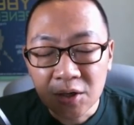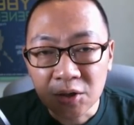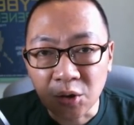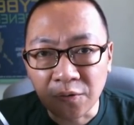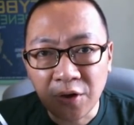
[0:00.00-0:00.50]

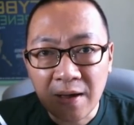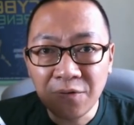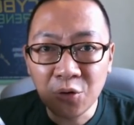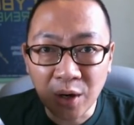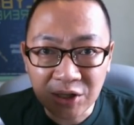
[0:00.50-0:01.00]
So if you
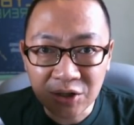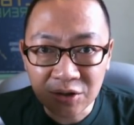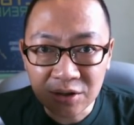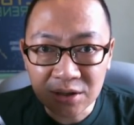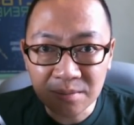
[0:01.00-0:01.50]
have
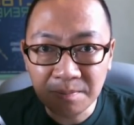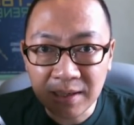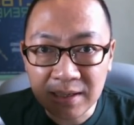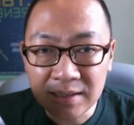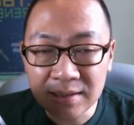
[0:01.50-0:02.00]
questions,
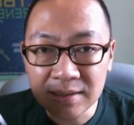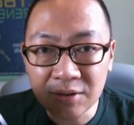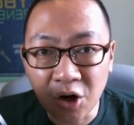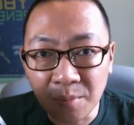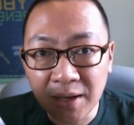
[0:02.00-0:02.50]
please
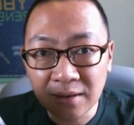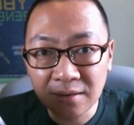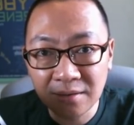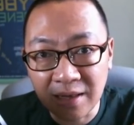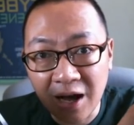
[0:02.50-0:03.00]
comment
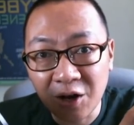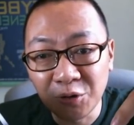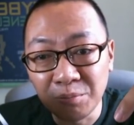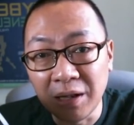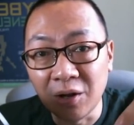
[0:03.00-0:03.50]

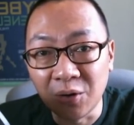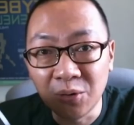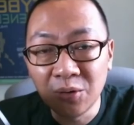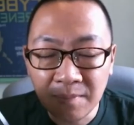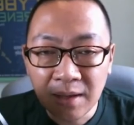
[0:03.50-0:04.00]
down
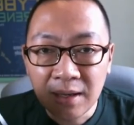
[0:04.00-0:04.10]
below,